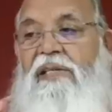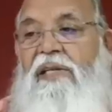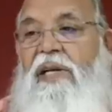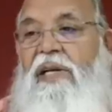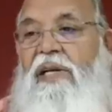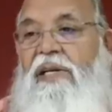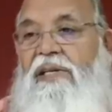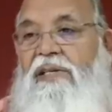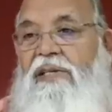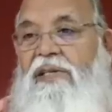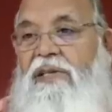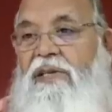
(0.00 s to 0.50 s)

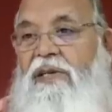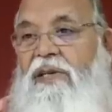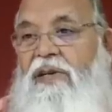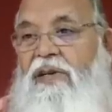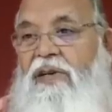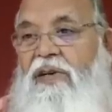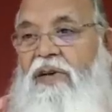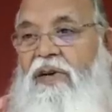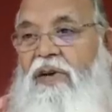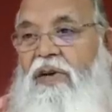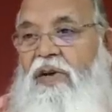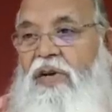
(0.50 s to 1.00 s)
says,
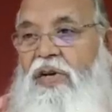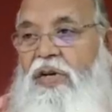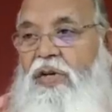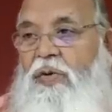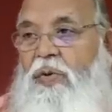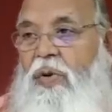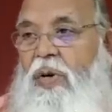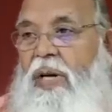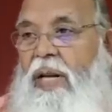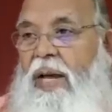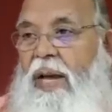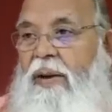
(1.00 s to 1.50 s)

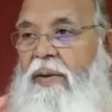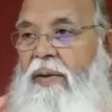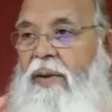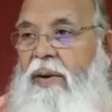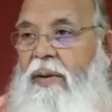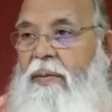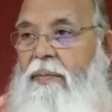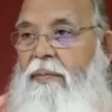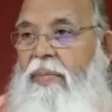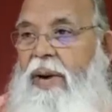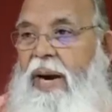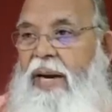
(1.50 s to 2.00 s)
You are
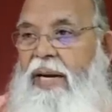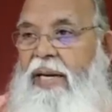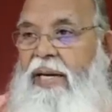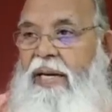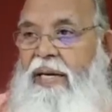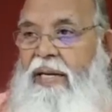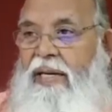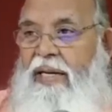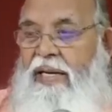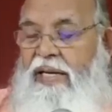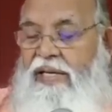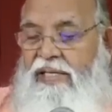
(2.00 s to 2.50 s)
having bad
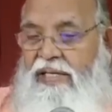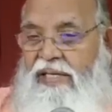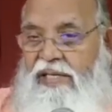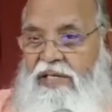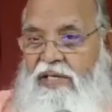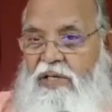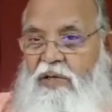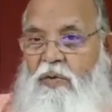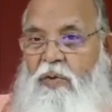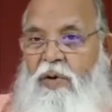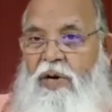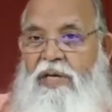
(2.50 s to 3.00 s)

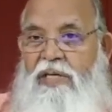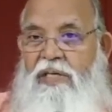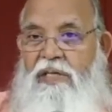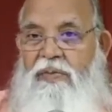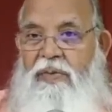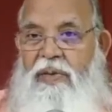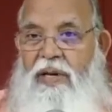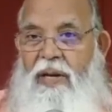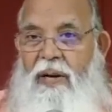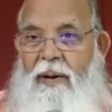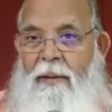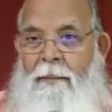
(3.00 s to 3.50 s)
intentions towards
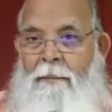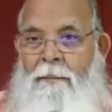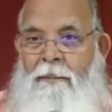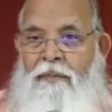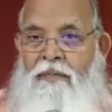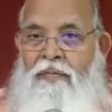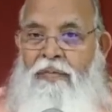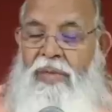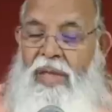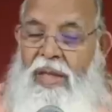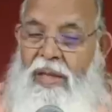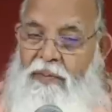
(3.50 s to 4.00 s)
me,
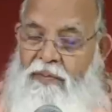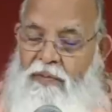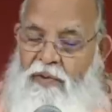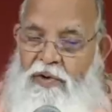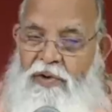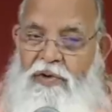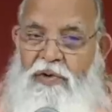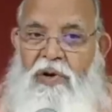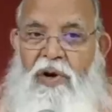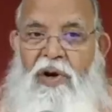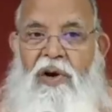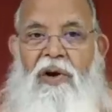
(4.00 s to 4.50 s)
therefore
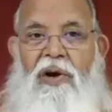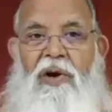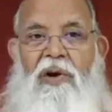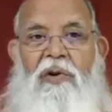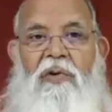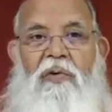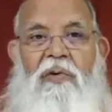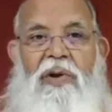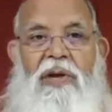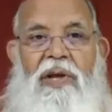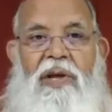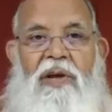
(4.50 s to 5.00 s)
you are
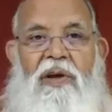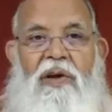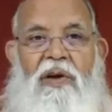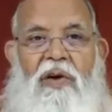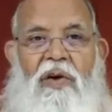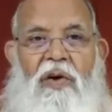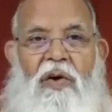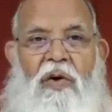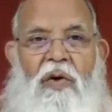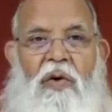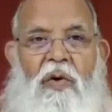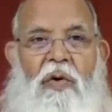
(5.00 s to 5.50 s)
not going.
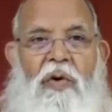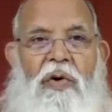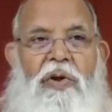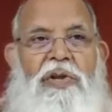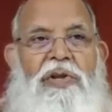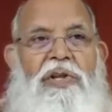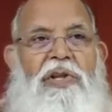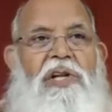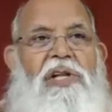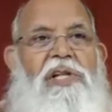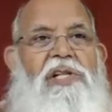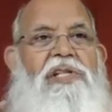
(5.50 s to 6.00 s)

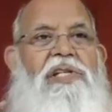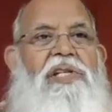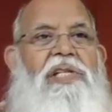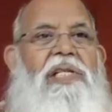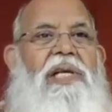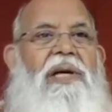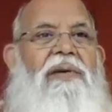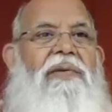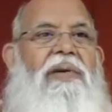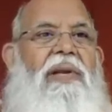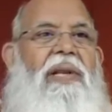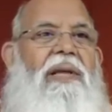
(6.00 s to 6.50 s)
Original
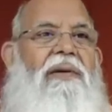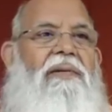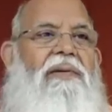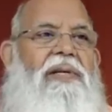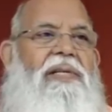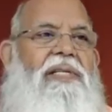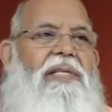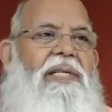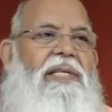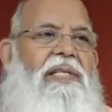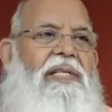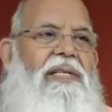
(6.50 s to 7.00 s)
Sita will never
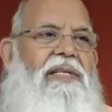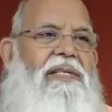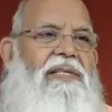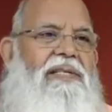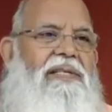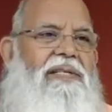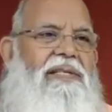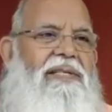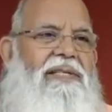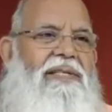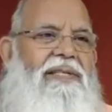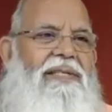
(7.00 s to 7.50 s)
say
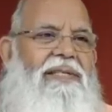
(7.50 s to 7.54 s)
this.